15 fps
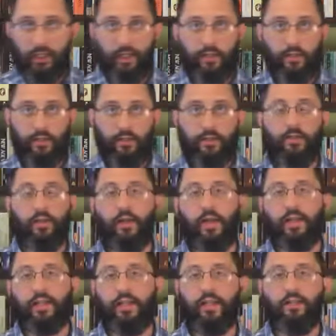And uh,
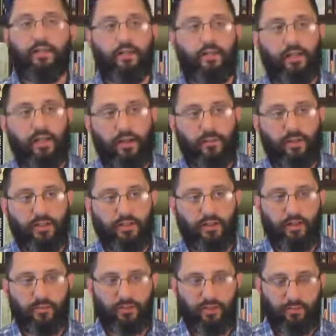I can't tell you how many
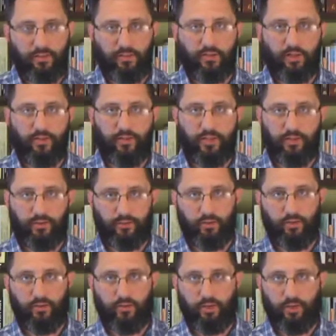times I've been driving down the
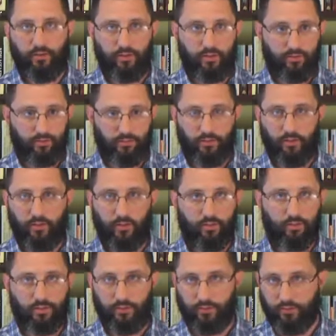road and I'll, you know, all
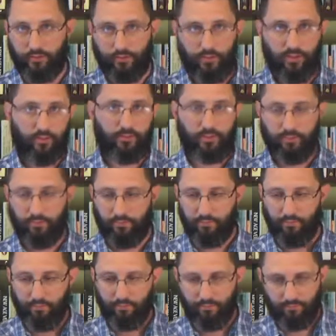of a sudden somebody comes up
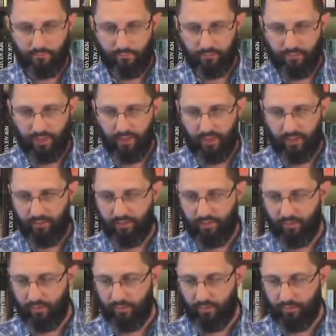behind
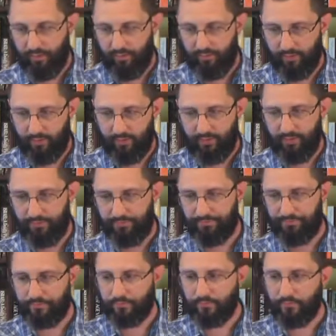me, you know, or whatever else
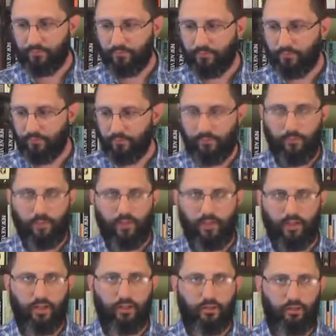and
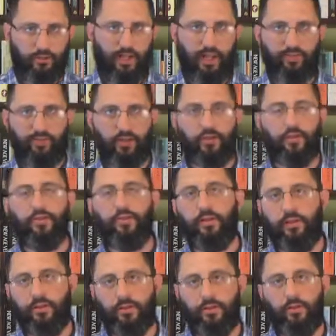get in traffic or
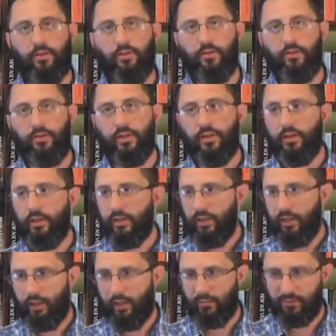things, you know, and,
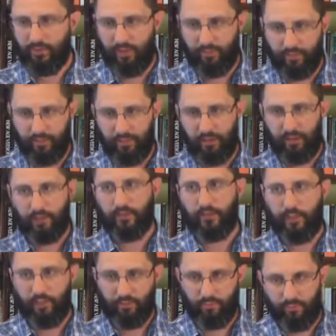and I'm stopped at a light
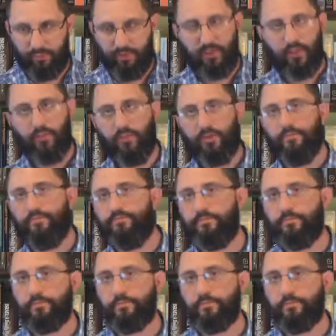and they come up behind me